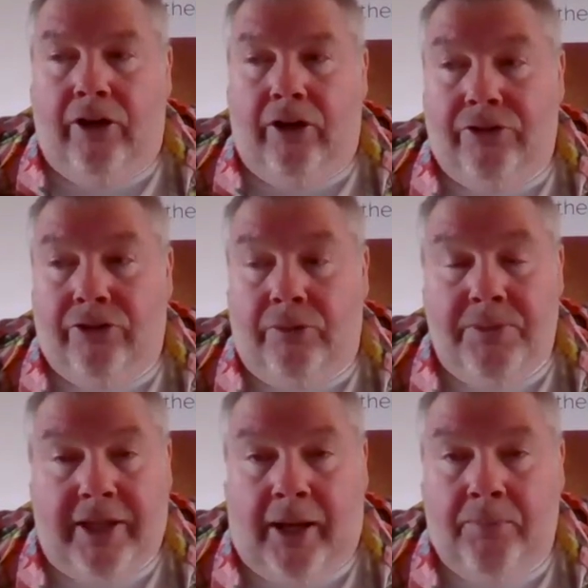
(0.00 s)

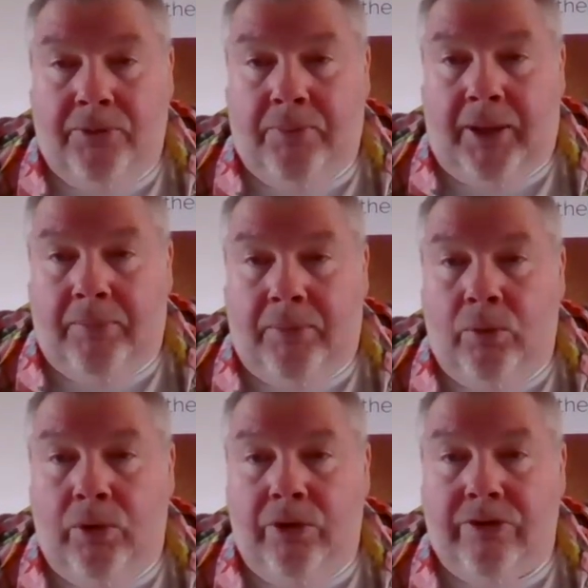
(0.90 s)
Sometimes people
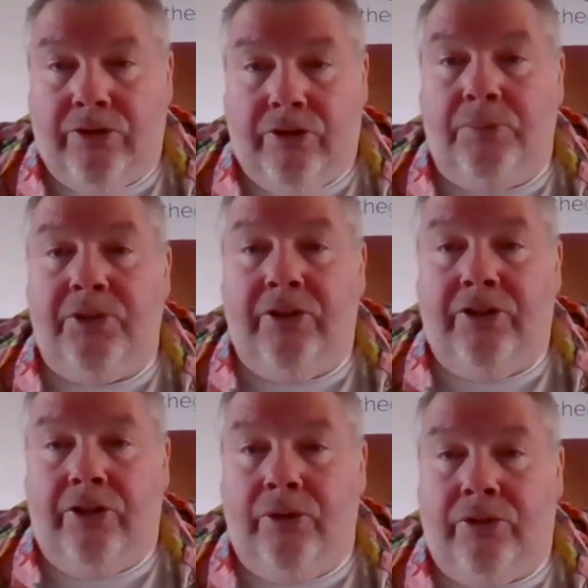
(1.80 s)
would
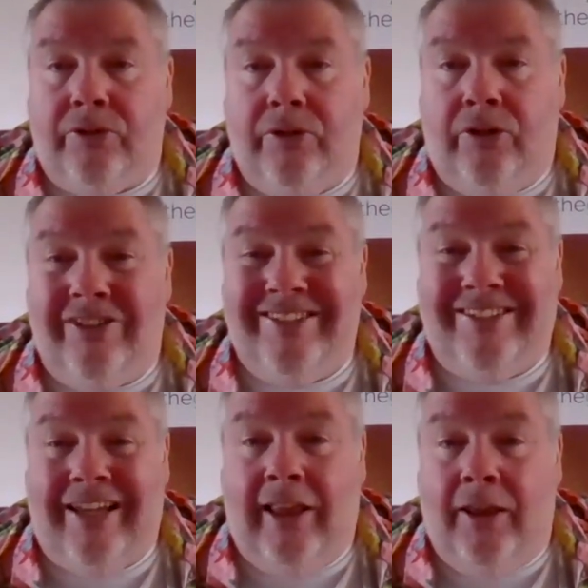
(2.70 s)
substitute or
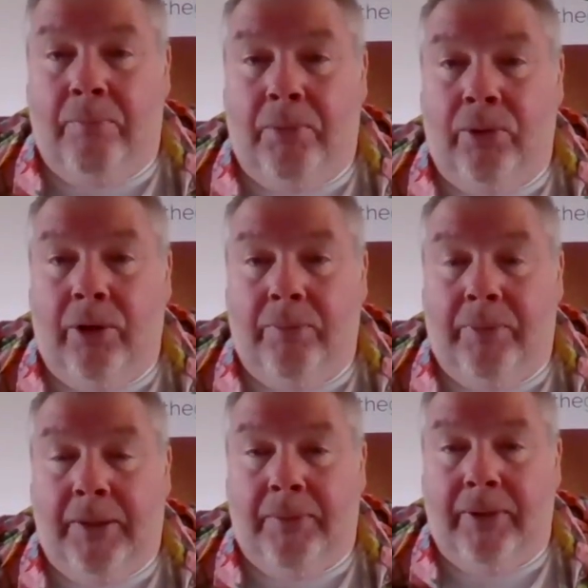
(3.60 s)
sell the poor
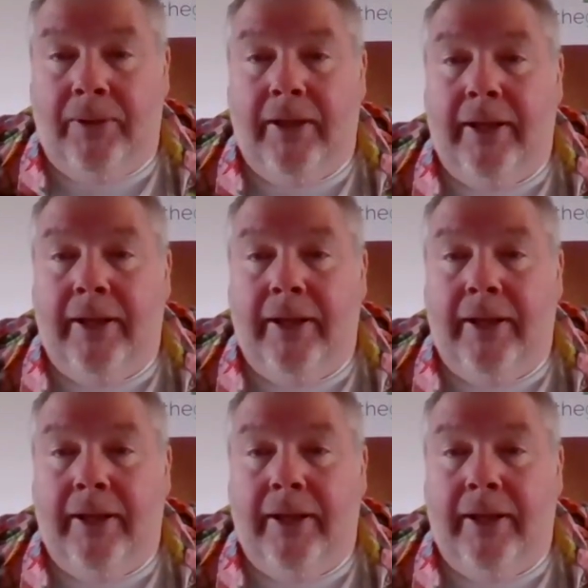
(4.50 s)
people